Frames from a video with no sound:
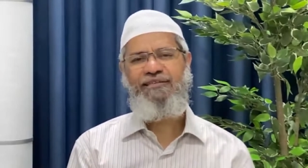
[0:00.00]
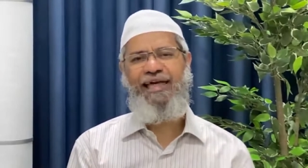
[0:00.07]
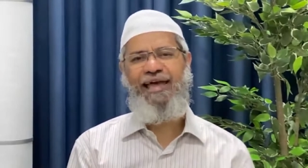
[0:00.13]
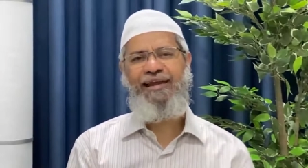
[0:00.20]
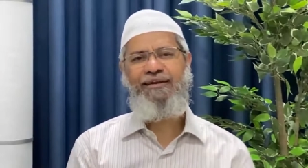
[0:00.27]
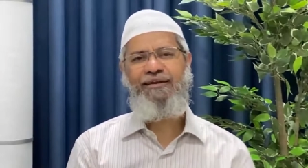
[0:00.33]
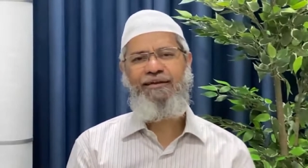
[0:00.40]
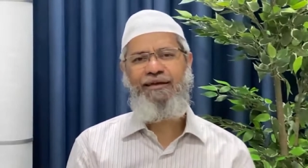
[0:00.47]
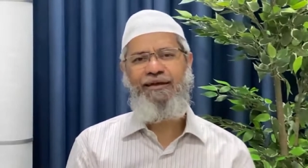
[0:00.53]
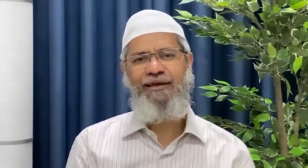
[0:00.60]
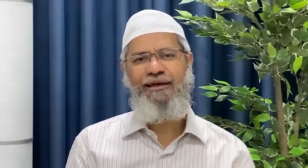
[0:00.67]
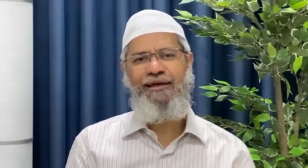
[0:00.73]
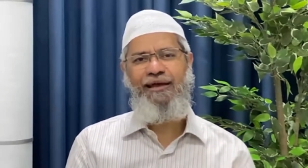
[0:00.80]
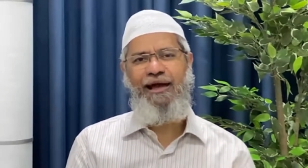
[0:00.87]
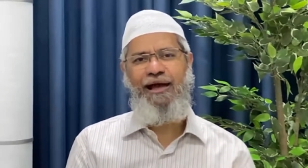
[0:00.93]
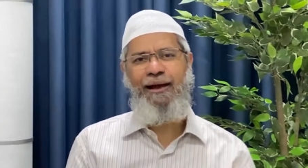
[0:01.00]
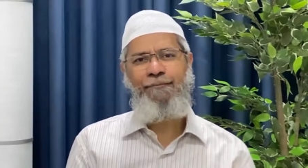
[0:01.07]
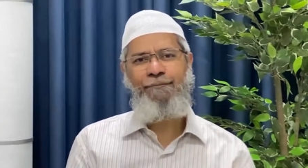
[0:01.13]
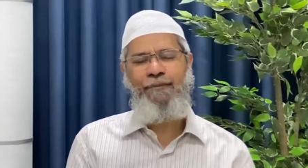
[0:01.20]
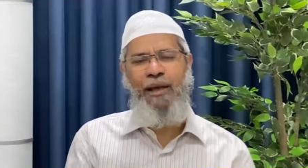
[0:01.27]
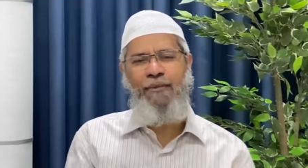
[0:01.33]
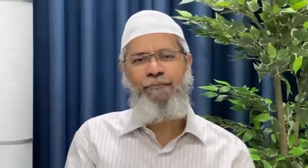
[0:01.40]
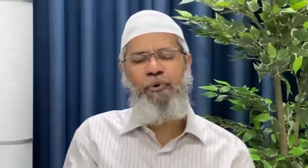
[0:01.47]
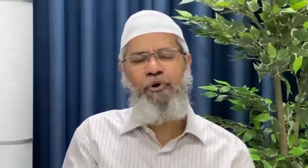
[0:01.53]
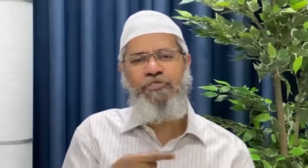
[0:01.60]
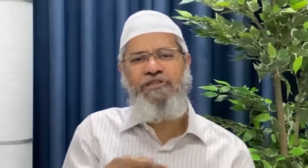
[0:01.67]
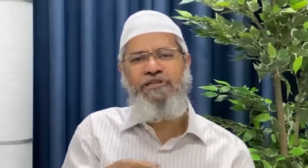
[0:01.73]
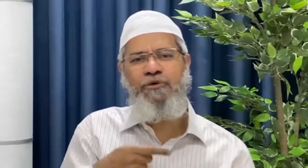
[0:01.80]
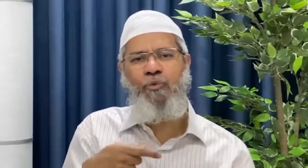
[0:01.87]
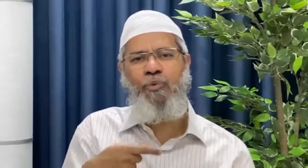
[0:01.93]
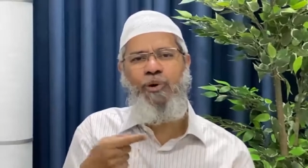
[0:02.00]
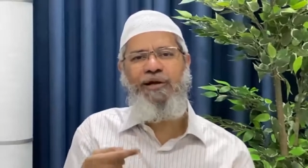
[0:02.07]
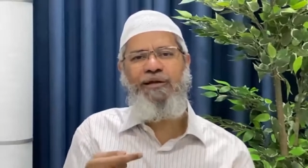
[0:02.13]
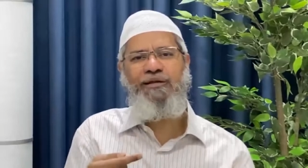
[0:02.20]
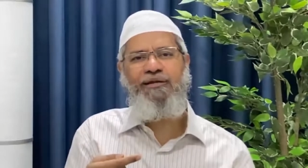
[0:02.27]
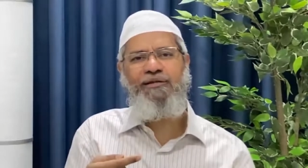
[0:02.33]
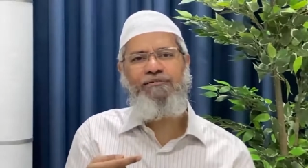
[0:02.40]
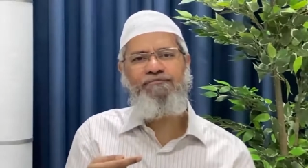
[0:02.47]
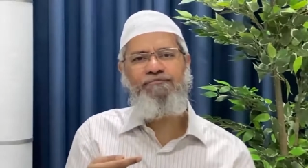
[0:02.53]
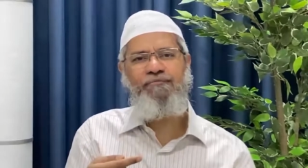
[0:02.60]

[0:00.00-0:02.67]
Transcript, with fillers: that my positive work